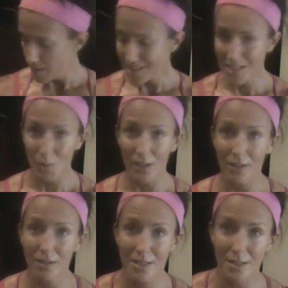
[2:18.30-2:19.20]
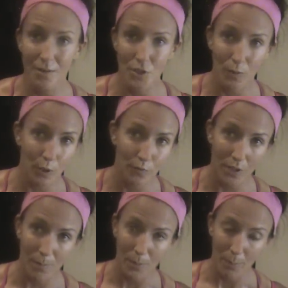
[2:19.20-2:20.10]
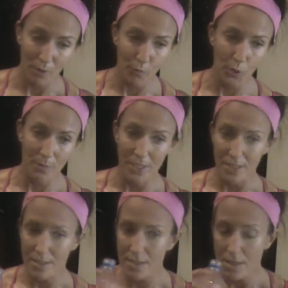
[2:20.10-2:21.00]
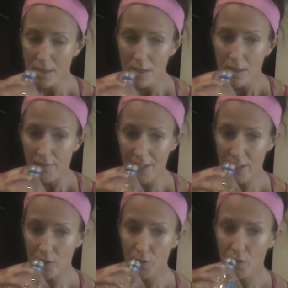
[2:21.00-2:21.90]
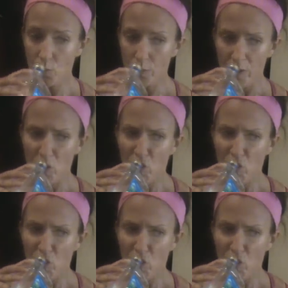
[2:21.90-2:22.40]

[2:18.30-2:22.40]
sweat that's left over from about 40 minutes, and that's including the warm-up.